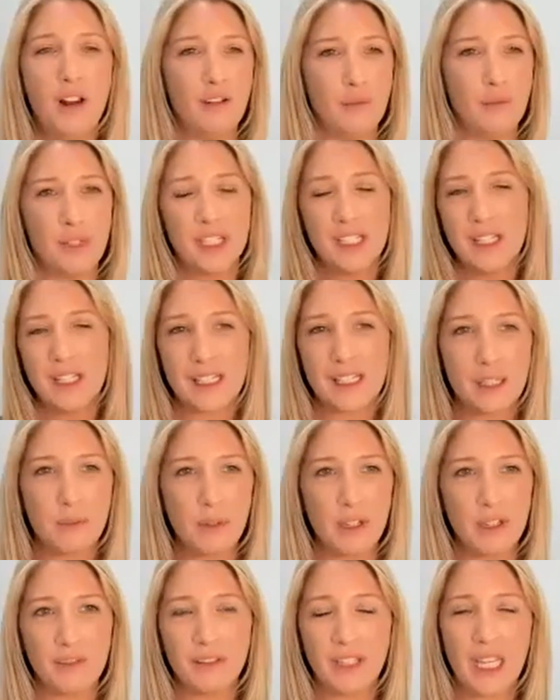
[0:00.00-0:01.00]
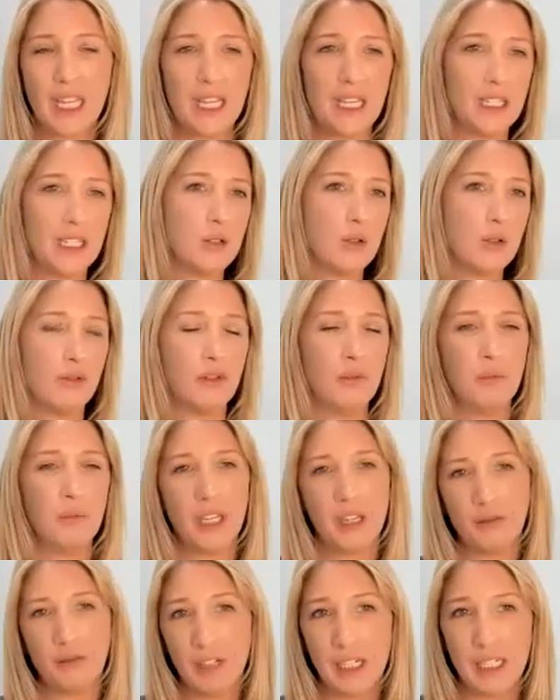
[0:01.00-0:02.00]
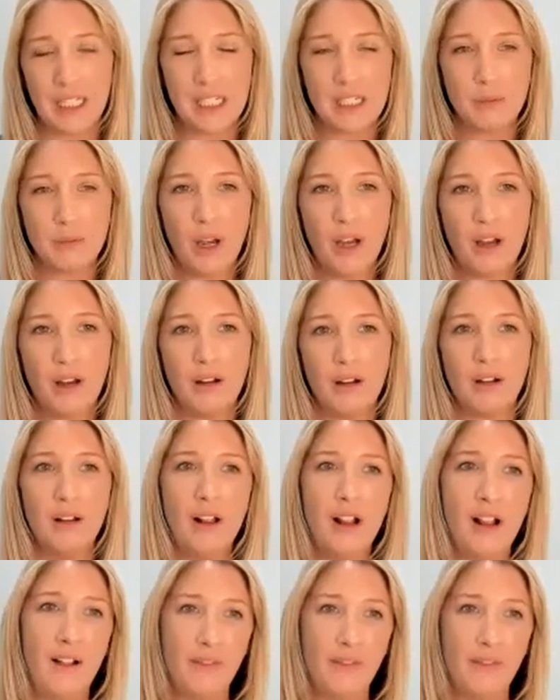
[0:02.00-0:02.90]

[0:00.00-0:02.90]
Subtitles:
from a snazzy bit of kit or from being really smart.